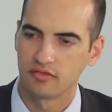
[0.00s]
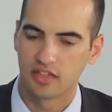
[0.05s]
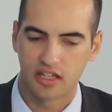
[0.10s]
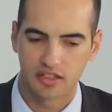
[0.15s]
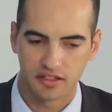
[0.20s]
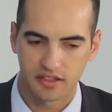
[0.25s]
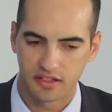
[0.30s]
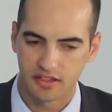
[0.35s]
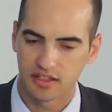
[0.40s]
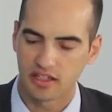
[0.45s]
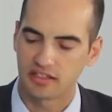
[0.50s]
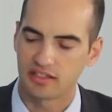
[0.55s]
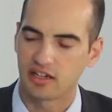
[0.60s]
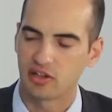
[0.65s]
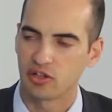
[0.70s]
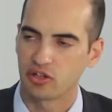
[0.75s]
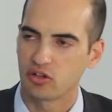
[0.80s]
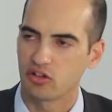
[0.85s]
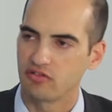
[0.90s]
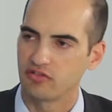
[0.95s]
That's
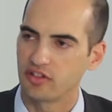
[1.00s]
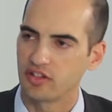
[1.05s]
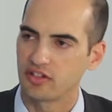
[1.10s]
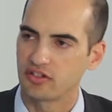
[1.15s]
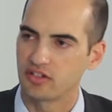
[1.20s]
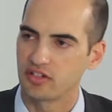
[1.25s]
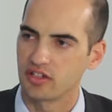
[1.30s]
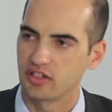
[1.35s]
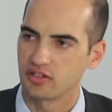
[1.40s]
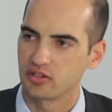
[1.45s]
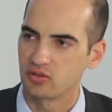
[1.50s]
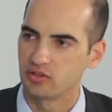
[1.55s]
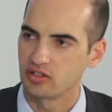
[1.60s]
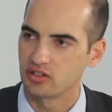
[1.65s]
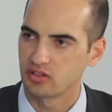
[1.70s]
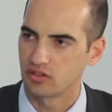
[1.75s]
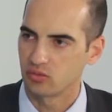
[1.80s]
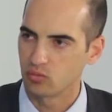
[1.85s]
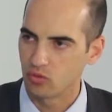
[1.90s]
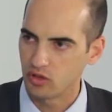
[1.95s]
our goal for this year, to
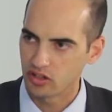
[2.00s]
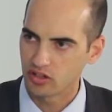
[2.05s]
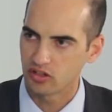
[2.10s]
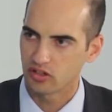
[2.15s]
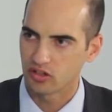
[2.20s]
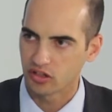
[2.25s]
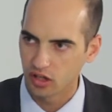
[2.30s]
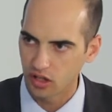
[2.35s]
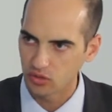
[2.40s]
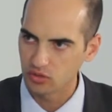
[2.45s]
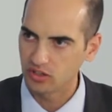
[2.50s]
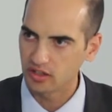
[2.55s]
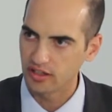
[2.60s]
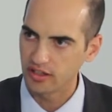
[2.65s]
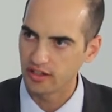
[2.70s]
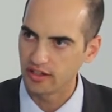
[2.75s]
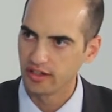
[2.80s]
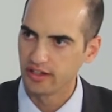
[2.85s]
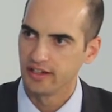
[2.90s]
work closely,